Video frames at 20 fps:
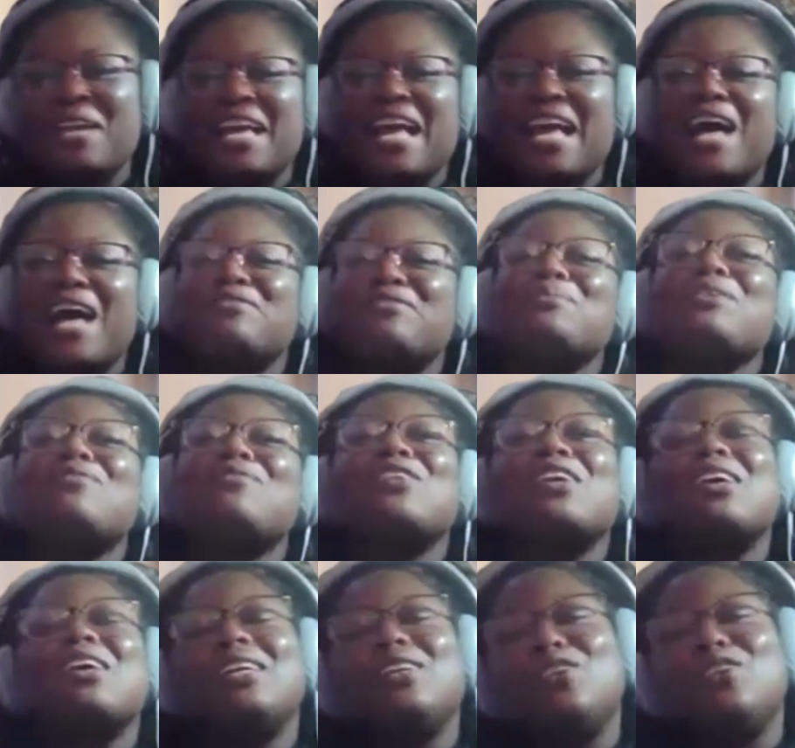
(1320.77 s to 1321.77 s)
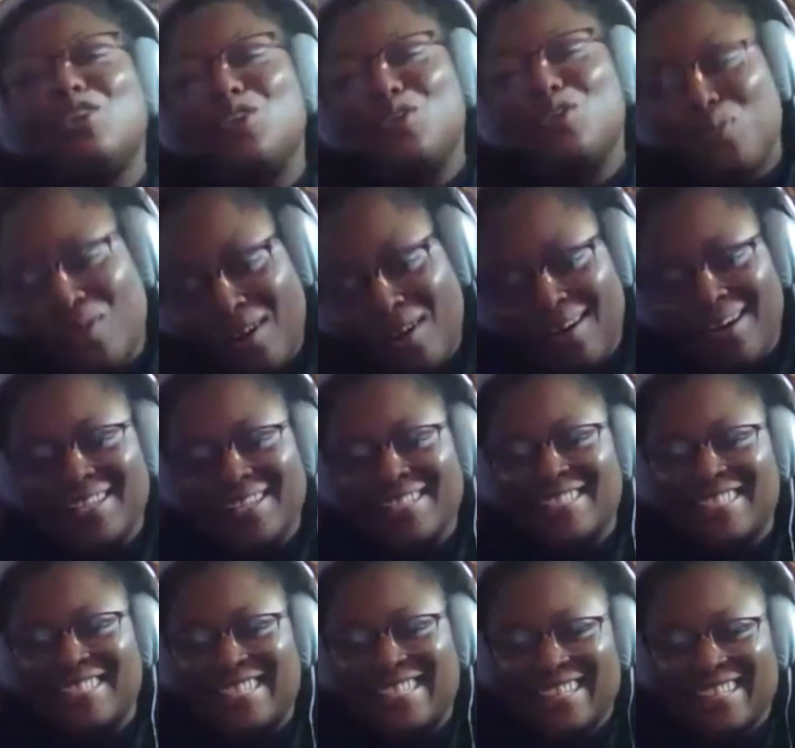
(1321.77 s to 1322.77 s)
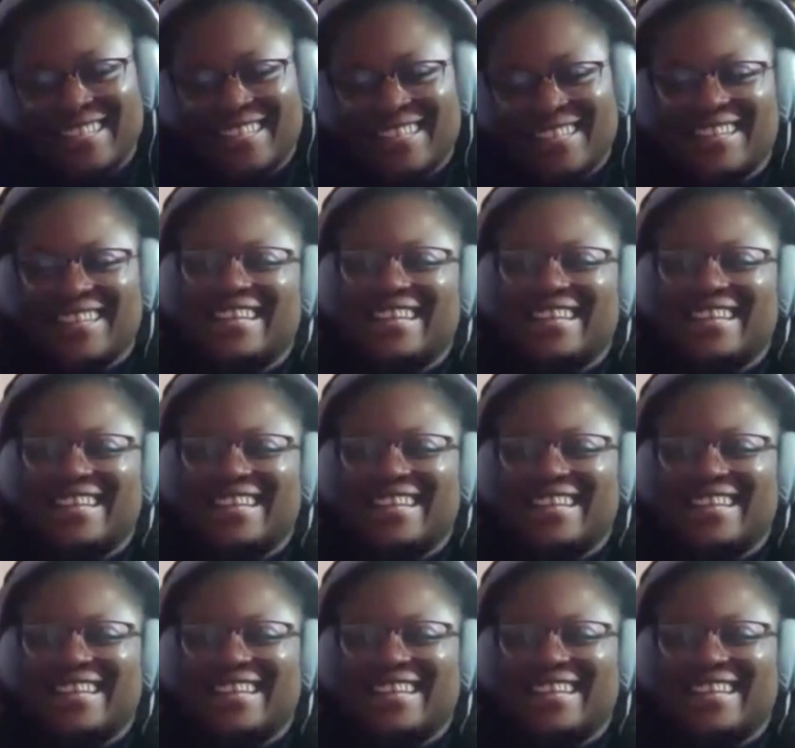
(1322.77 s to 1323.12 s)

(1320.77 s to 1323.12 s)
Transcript: We have to be very nuanced.